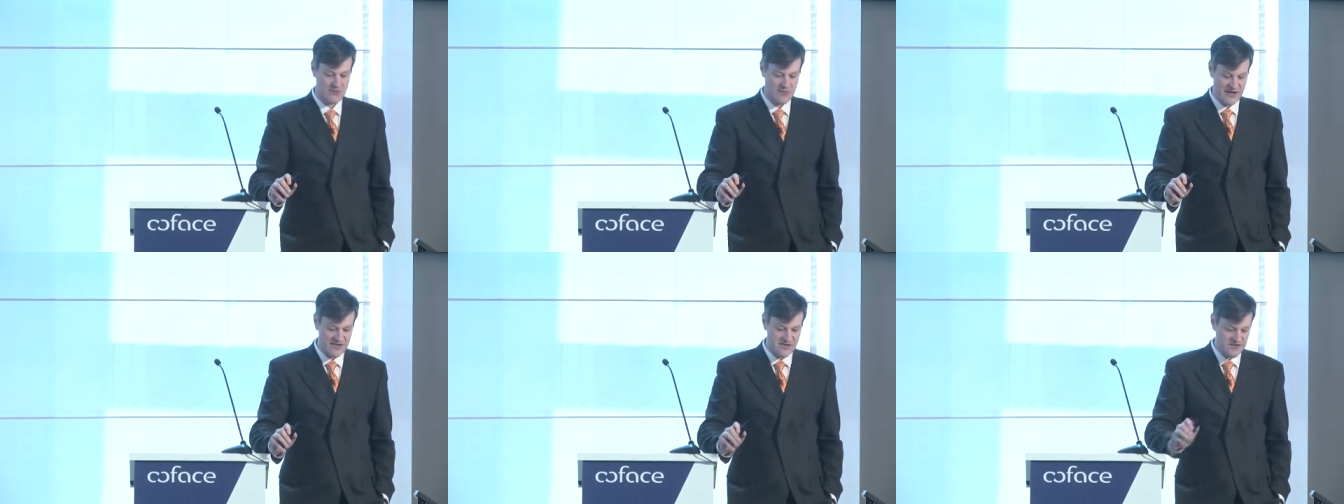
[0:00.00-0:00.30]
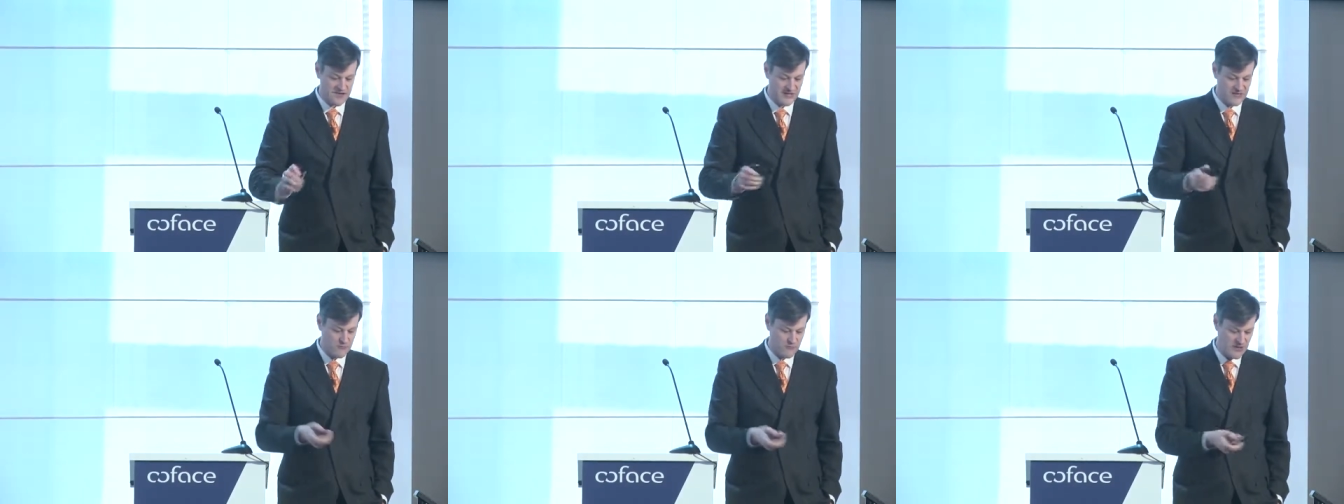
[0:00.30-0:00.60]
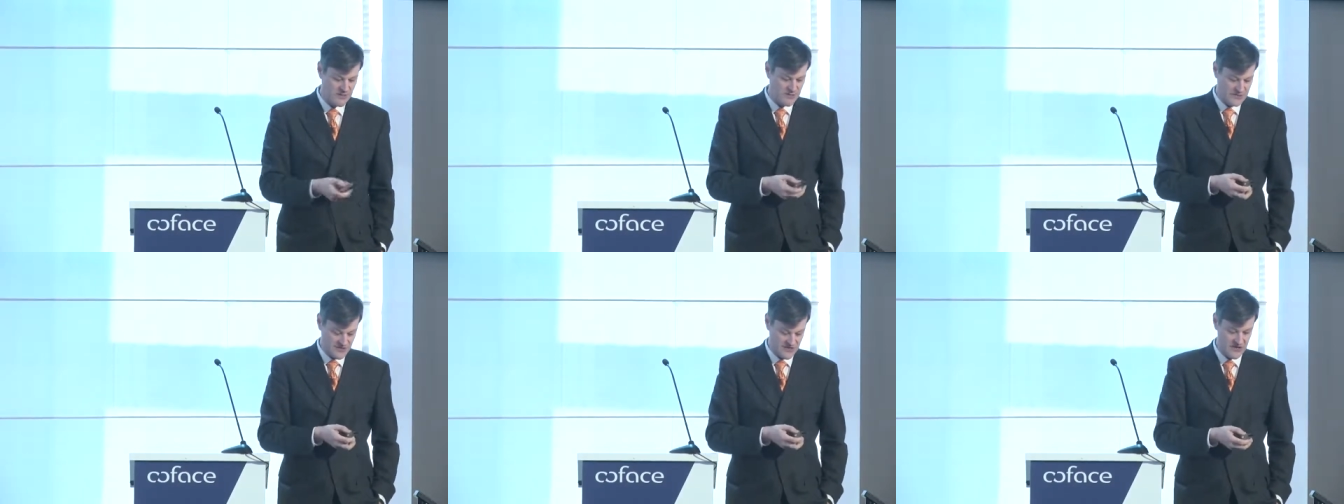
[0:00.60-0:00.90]
basically
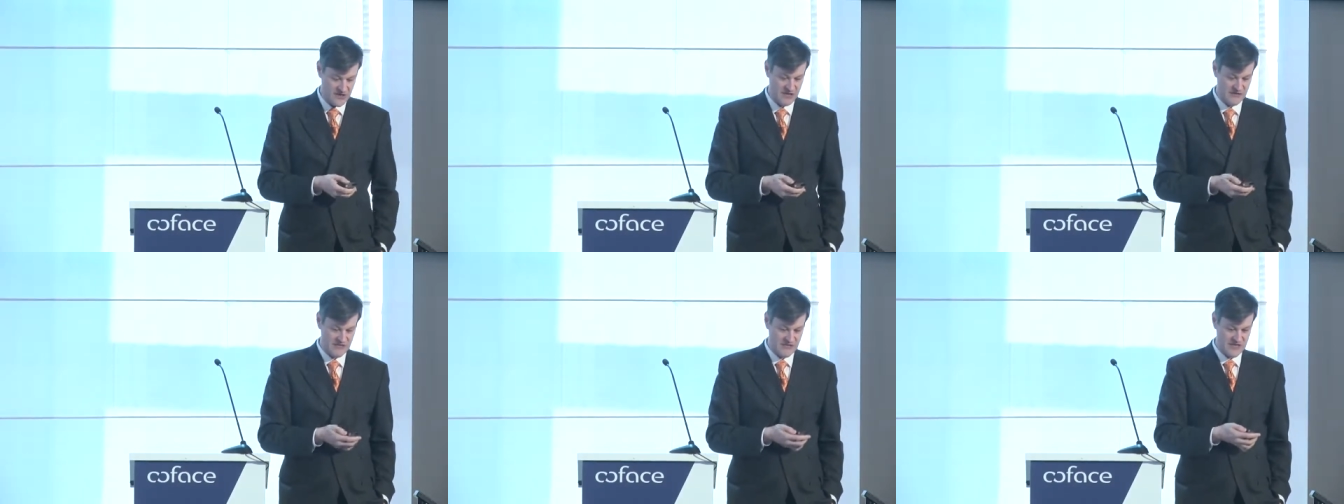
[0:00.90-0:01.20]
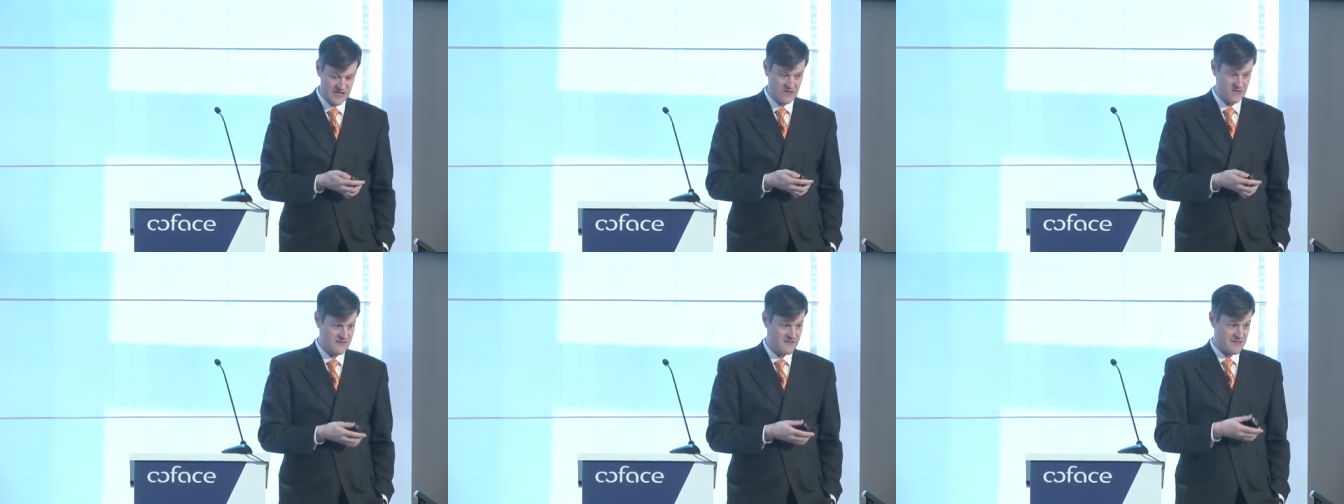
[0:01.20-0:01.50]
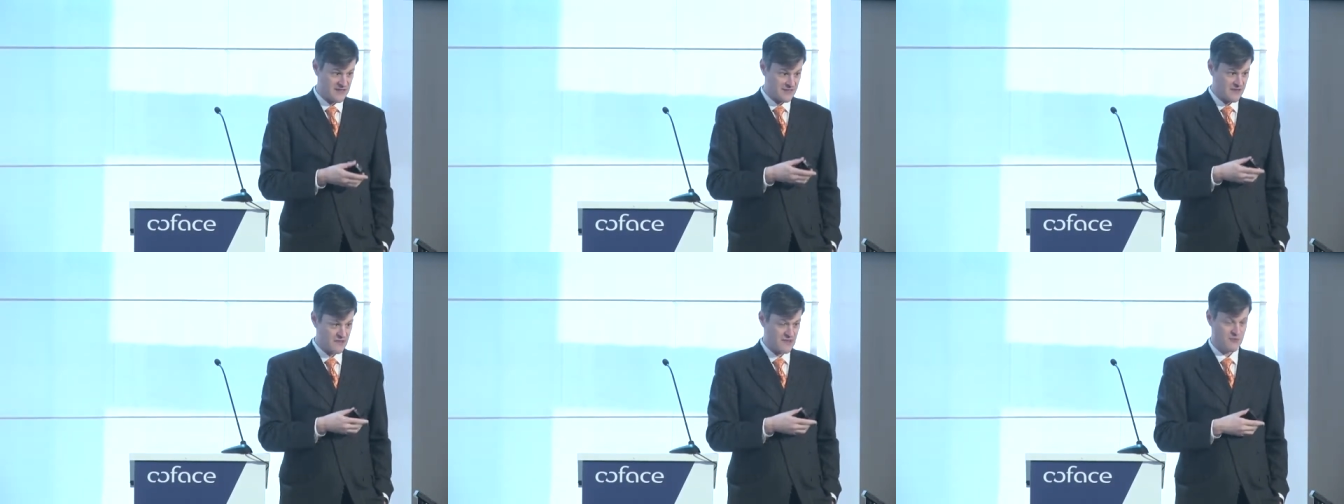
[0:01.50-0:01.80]
ripped the
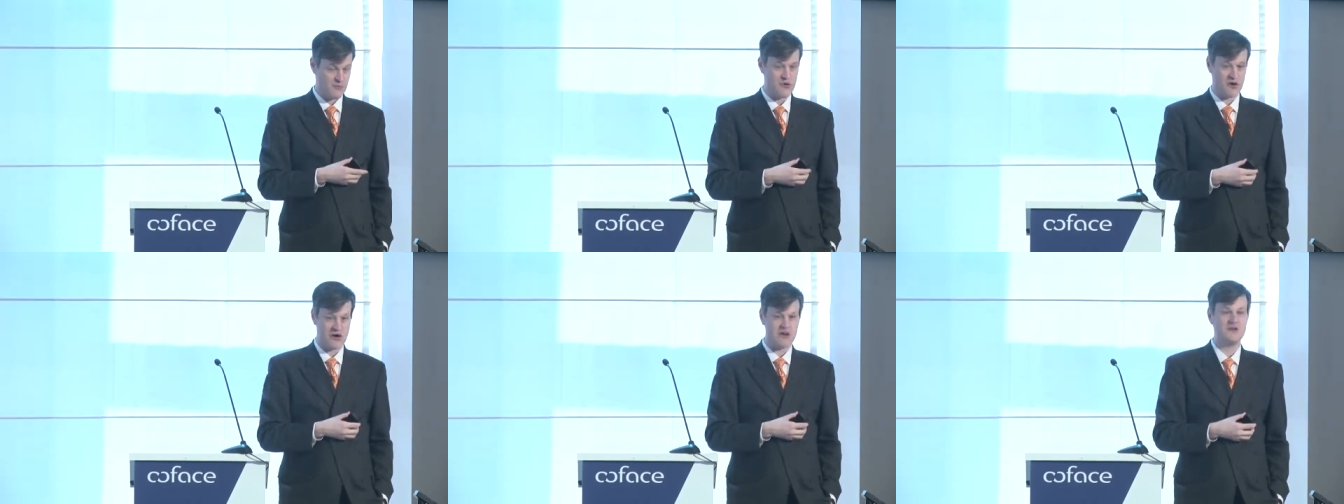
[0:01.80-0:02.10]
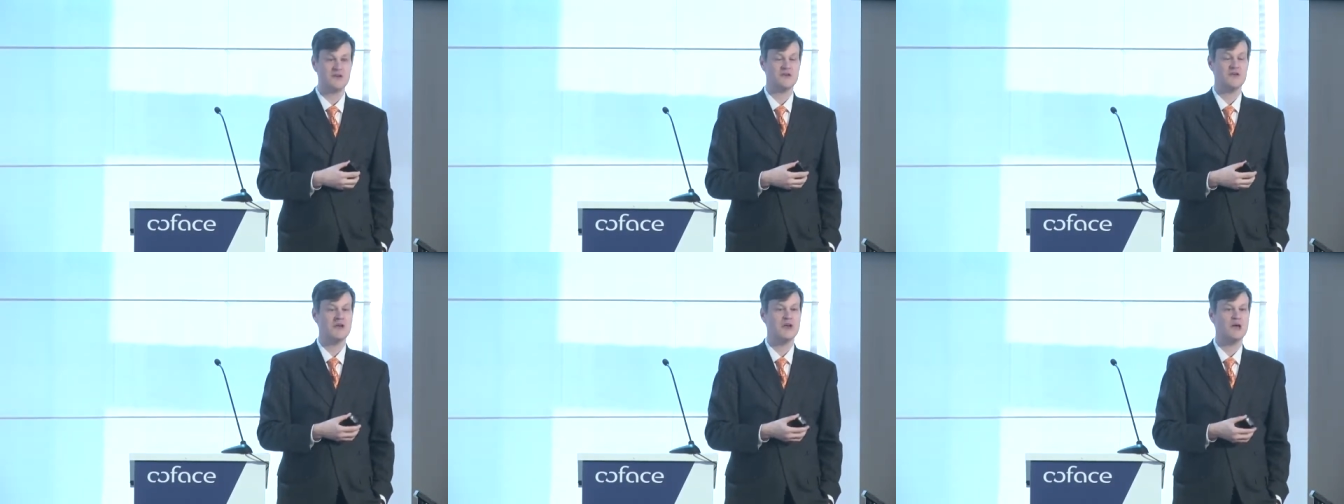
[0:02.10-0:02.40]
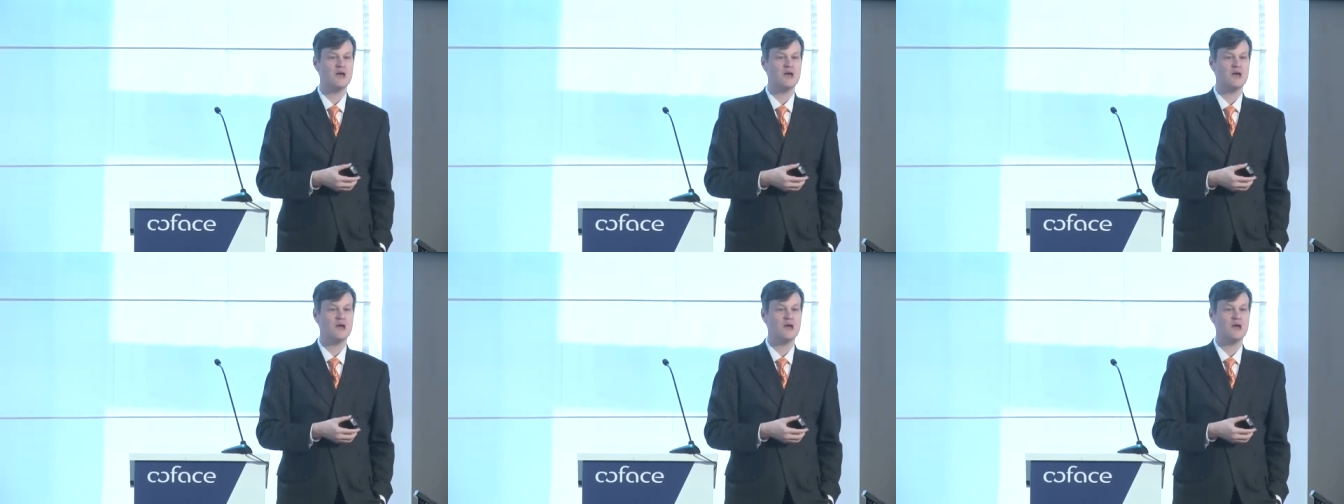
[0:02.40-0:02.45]
consensus apart.